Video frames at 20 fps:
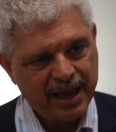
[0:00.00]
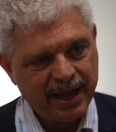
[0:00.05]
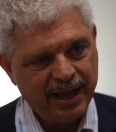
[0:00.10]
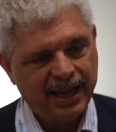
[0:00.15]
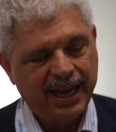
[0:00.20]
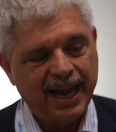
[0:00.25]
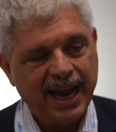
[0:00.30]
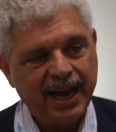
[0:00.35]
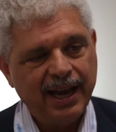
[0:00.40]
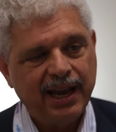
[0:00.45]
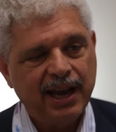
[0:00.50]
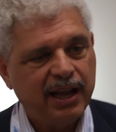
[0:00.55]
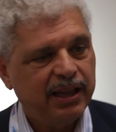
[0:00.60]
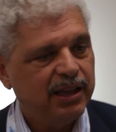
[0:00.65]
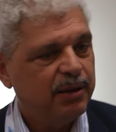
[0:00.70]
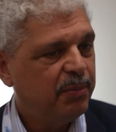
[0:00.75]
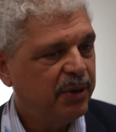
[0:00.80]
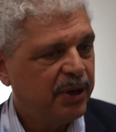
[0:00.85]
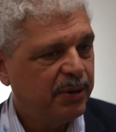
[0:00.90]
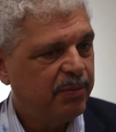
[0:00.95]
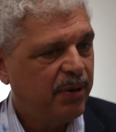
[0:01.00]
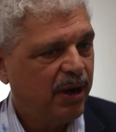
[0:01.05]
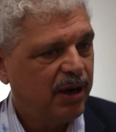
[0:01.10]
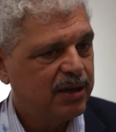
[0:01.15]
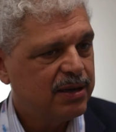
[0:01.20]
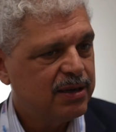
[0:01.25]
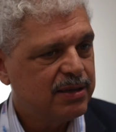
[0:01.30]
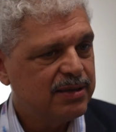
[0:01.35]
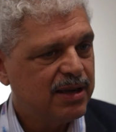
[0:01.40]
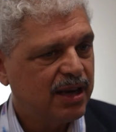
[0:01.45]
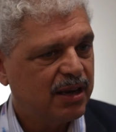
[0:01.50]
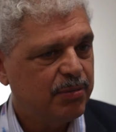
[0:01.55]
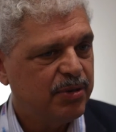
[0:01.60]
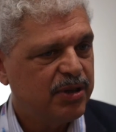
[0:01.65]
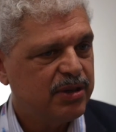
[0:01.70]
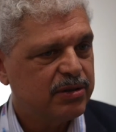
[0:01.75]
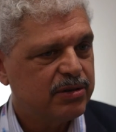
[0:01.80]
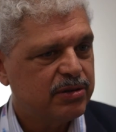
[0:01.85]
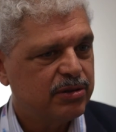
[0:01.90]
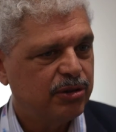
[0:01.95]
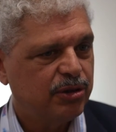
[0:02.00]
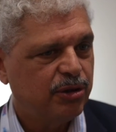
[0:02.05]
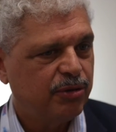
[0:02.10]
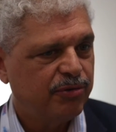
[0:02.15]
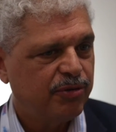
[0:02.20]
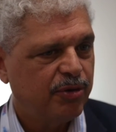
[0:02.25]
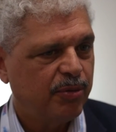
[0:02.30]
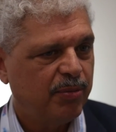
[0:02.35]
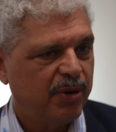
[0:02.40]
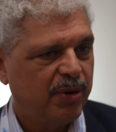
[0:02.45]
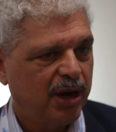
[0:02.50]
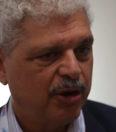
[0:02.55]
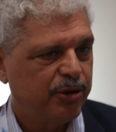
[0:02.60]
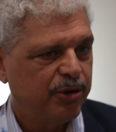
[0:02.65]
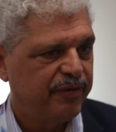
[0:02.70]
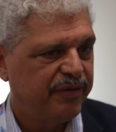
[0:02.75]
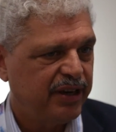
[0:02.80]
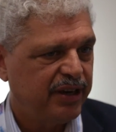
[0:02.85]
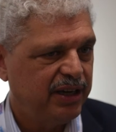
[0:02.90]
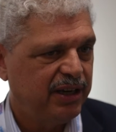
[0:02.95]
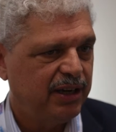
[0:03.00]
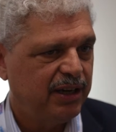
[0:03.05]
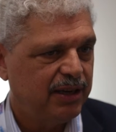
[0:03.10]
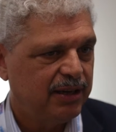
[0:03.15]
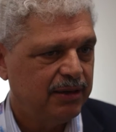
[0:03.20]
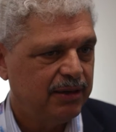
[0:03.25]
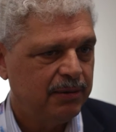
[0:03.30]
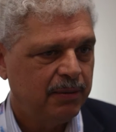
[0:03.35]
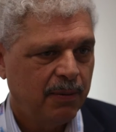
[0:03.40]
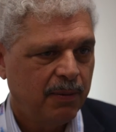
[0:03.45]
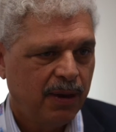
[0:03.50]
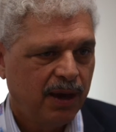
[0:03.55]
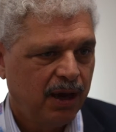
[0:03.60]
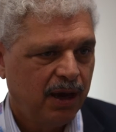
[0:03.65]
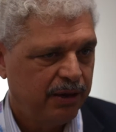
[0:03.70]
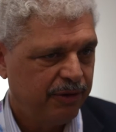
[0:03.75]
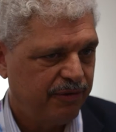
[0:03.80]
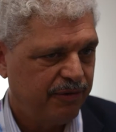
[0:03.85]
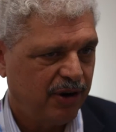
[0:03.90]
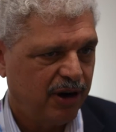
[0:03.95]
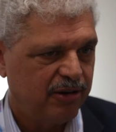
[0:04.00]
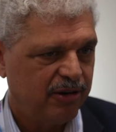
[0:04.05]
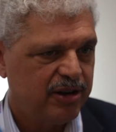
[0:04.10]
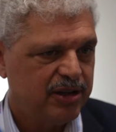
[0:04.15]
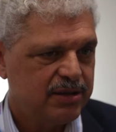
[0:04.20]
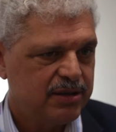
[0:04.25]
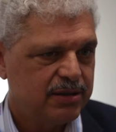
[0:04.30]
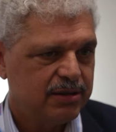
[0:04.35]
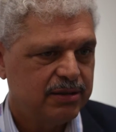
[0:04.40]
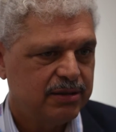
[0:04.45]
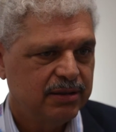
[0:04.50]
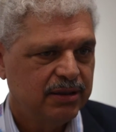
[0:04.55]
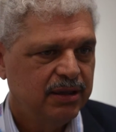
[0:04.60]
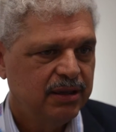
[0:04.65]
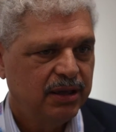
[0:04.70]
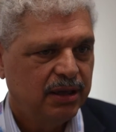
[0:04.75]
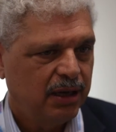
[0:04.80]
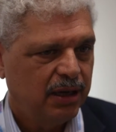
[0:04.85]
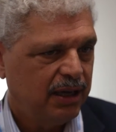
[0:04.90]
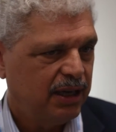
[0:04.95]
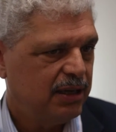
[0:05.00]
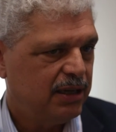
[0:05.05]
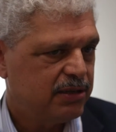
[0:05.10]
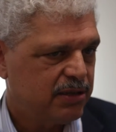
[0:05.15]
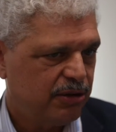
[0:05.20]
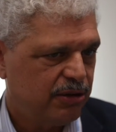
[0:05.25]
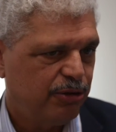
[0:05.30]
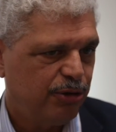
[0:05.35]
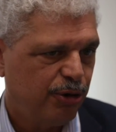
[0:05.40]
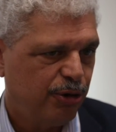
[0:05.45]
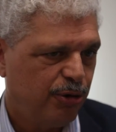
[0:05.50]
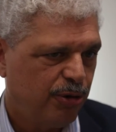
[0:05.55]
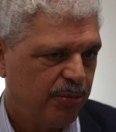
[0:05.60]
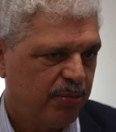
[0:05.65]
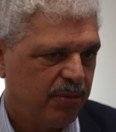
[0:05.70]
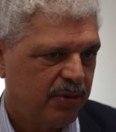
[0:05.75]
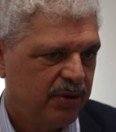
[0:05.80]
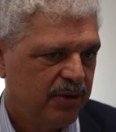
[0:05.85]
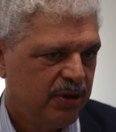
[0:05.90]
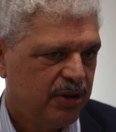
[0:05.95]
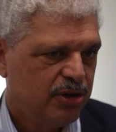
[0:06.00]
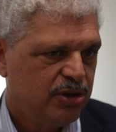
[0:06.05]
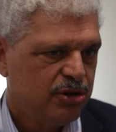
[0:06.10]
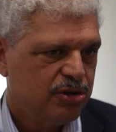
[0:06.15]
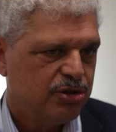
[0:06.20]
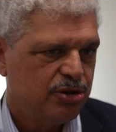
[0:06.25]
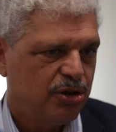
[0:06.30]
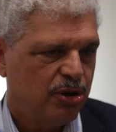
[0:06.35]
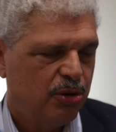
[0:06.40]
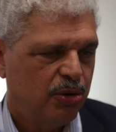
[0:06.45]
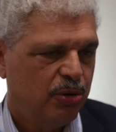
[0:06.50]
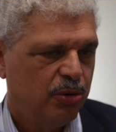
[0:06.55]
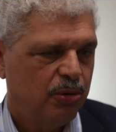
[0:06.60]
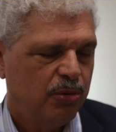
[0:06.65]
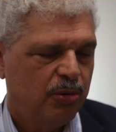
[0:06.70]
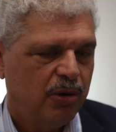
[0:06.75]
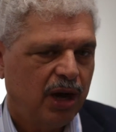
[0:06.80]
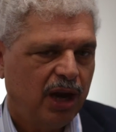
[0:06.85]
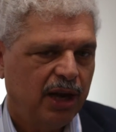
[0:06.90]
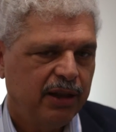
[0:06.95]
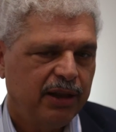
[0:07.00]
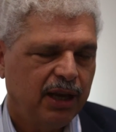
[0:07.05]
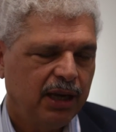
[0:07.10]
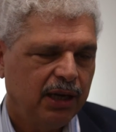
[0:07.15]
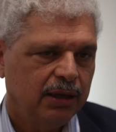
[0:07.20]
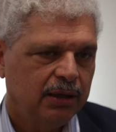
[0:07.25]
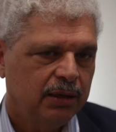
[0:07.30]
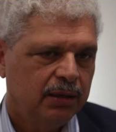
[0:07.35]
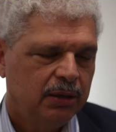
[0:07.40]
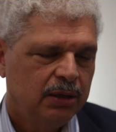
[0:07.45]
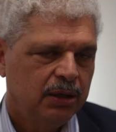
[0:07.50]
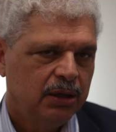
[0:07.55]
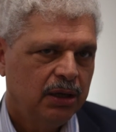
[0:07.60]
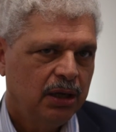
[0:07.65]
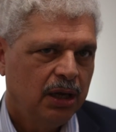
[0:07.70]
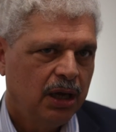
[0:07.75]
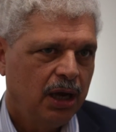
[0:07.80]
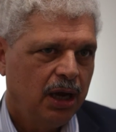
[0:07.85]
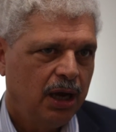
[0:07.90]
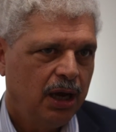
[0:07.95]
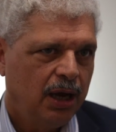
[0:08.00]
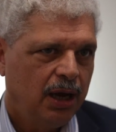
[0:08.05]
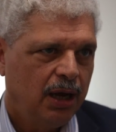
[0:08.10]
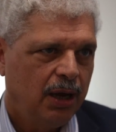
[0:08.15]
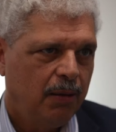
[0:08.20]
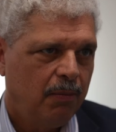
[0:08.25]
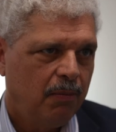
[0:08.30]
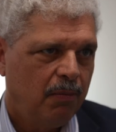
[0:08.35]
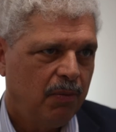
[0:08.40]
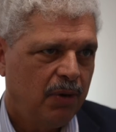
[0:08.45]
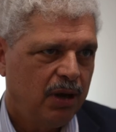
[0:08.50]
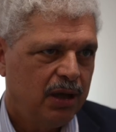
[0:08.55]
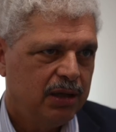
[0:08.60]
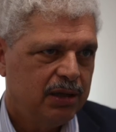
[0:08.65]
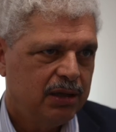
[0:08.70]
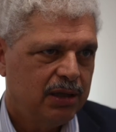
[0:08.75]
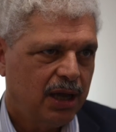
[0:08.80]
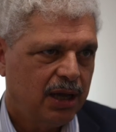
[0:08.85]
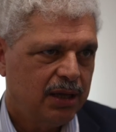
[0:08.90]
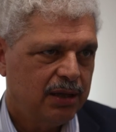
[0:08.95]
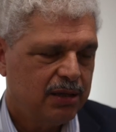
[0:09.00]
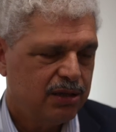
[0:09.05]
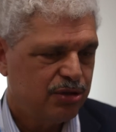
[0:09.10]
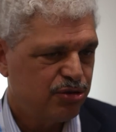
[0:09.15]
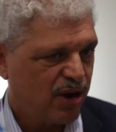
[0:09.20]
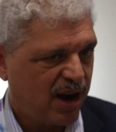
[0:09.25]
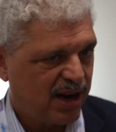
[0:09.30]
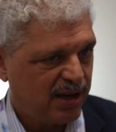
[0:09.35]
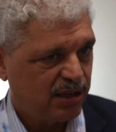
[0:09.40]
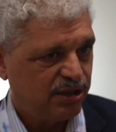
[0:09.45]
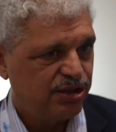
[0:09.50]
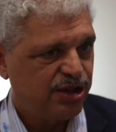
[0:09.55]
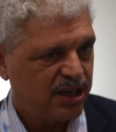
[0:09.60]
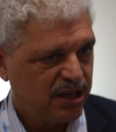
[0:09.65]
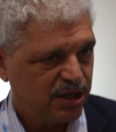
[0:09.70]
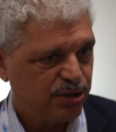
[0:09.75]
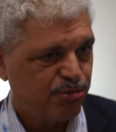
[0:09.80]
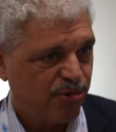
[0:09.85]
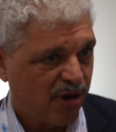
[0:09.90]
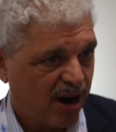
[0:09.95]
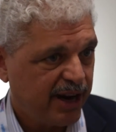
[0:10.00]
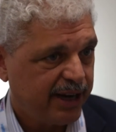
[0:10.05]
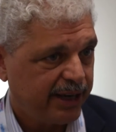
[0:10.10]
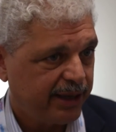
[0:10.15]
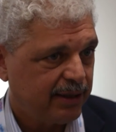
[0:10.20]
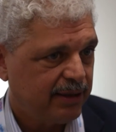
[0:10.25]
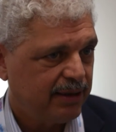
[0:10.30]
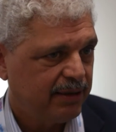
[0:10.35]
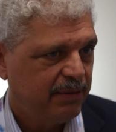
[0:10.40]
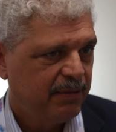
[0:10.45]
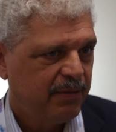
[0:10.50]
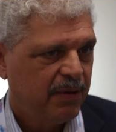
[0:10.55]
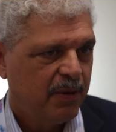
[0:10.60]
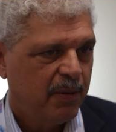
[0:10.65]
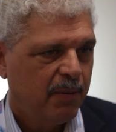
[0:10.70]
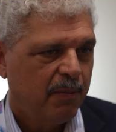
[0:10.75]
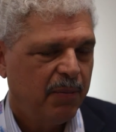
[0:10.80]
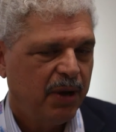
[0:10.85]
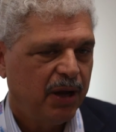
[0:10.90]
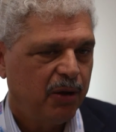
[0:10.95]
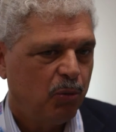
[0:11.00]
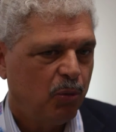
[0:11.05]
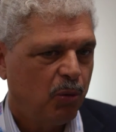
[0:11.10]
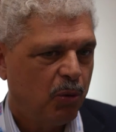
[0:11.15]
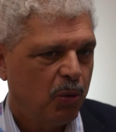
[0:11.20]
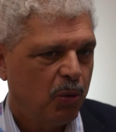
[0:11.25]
again, at the mid-market segments, you know, from out of India, Far East, Eastern Europe. So I think that the strategy is right, but